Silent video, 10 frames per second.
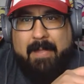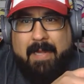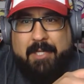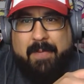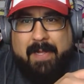
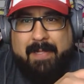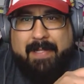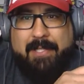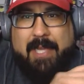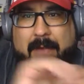I should probably look at
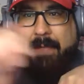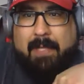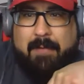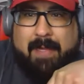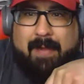the chat really
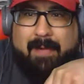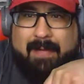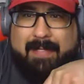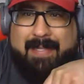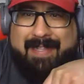quick here
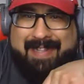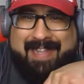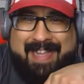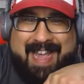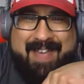because
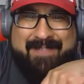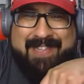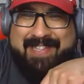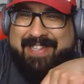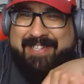I haven't
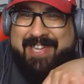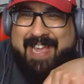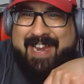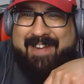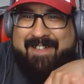looked at the
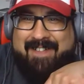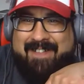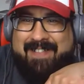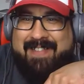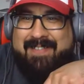chat at
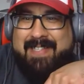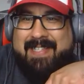all. Let me see.